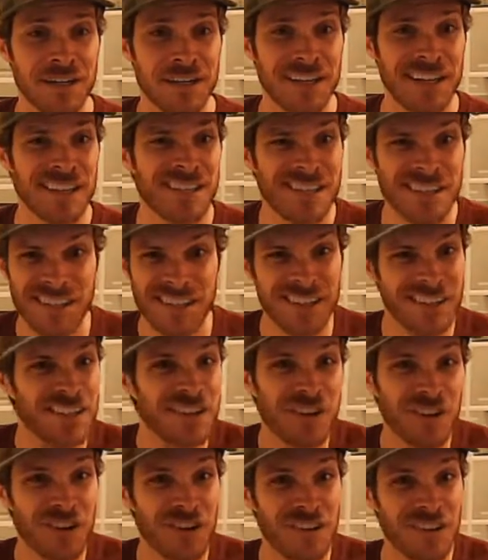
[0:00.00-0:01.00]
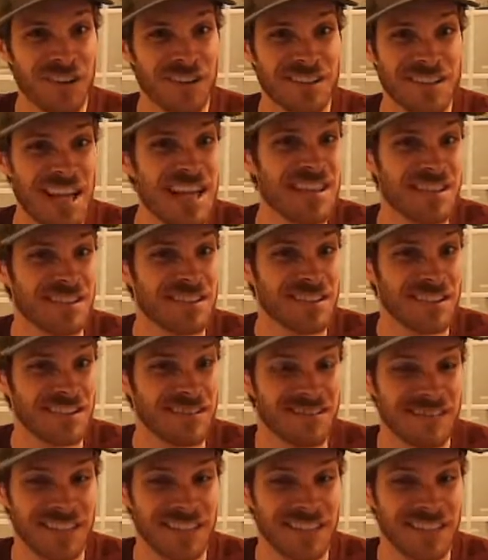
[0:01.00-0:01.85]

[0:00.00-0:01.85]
isn't your taste,